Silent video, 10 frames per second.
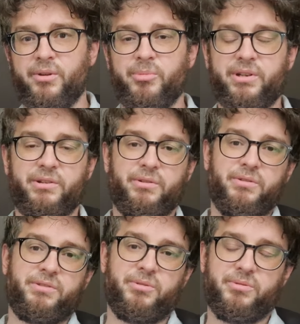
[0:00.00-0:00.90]
but it could
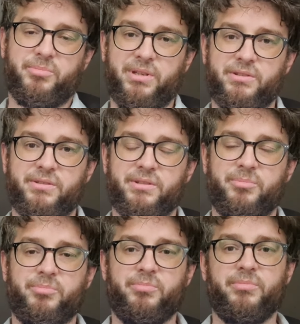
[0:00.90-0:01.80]
also be used as
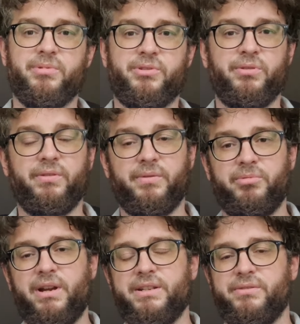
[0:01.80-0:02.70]
a, a tool of
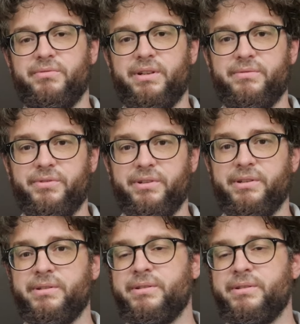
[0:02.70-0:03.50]
oppression, right? For